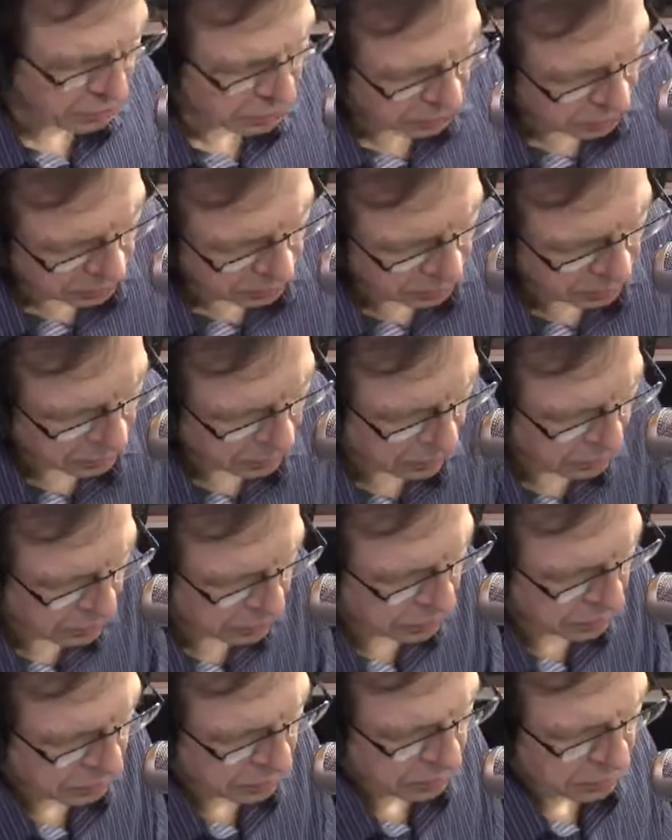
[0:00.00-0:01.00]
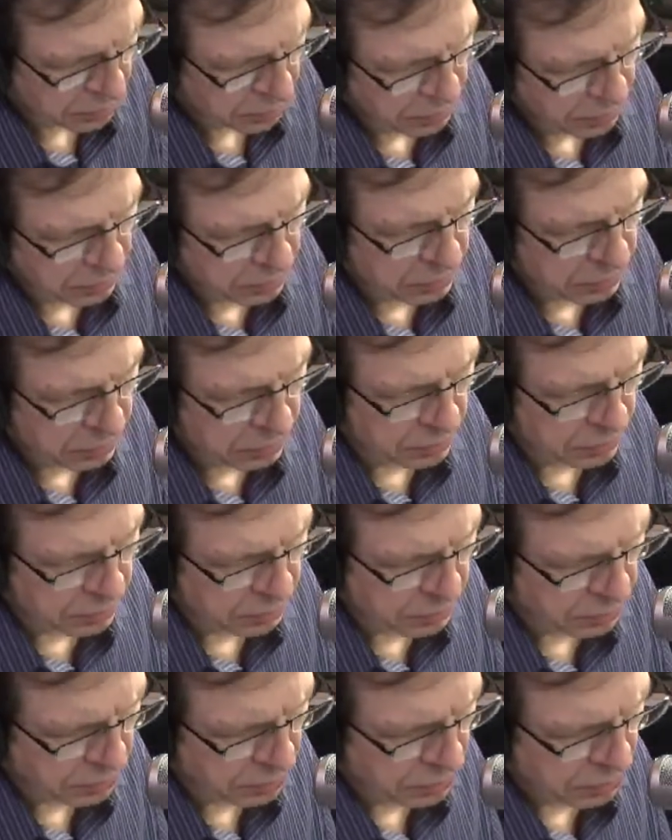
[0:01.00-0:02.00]
$1 trillion spent on it.
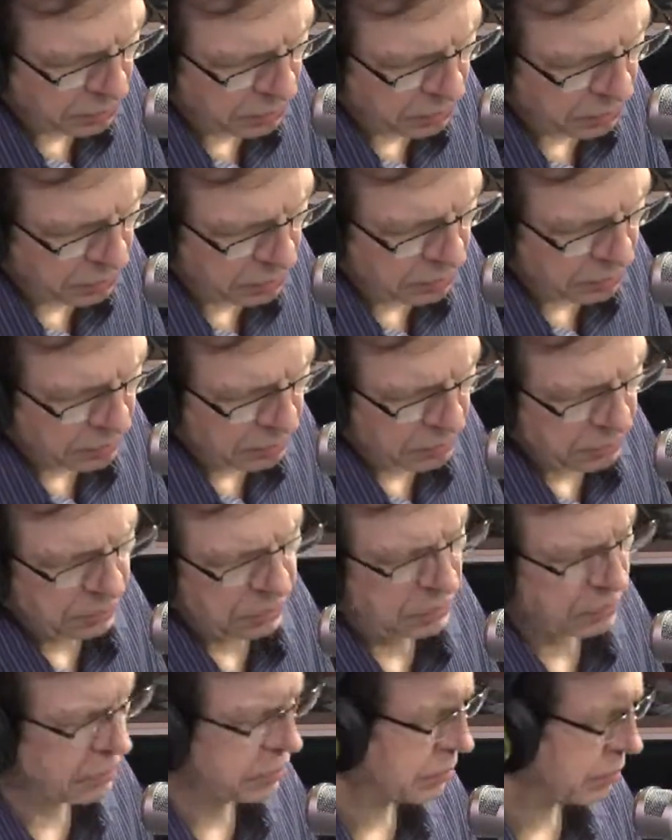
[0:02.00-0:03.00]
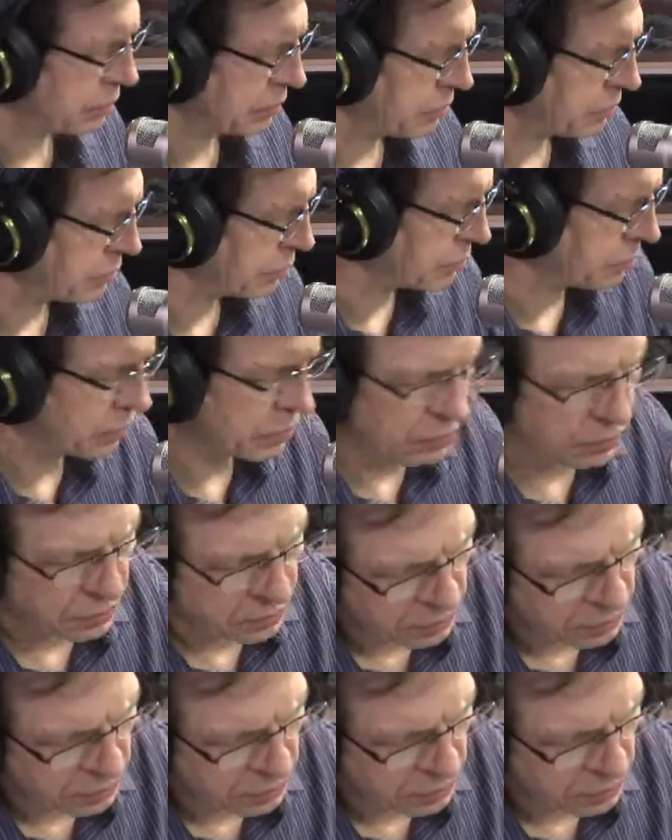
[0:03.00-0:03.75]
And, you know,